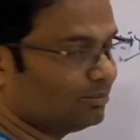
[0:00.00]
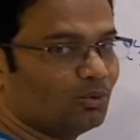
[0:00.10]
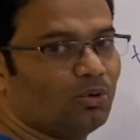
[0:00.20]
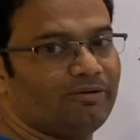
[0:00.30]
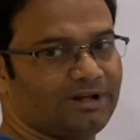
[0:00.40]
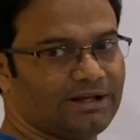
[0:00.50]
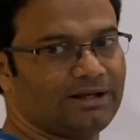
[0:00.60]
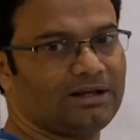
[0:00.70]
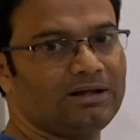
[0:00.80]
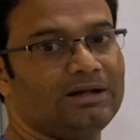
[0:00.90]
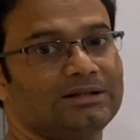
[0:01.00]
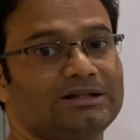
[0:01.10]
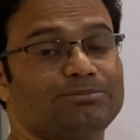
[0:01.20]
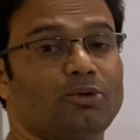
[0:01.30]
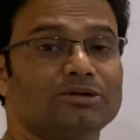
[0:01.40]
more A, the
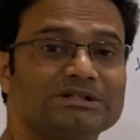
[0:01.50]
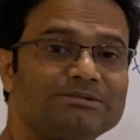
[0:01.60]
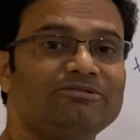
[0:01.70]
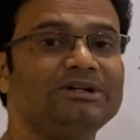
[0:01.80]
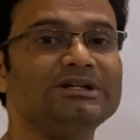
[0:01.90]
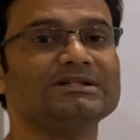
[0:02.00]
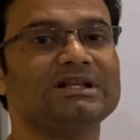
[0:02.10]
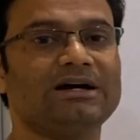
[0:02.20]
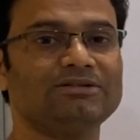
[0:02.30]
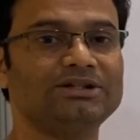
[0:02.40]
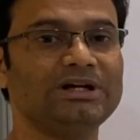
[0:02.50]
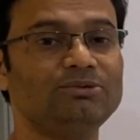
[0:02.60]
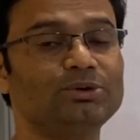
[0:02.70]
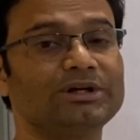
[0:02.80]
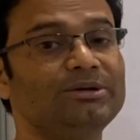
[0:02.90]
possibilities that are there,
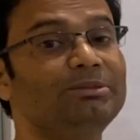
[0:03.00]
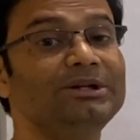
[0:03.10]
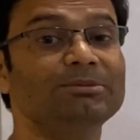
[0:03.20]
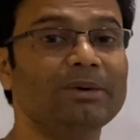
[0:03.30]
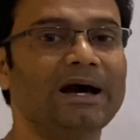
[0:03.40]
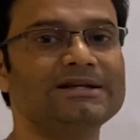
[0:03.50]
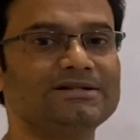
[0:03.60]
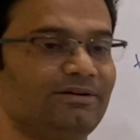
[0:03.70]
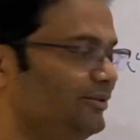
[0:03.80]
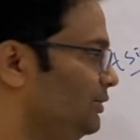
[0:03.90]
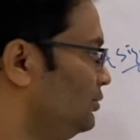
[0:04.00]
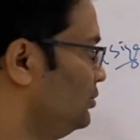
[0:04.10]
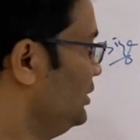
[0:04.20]
we can minimize the window.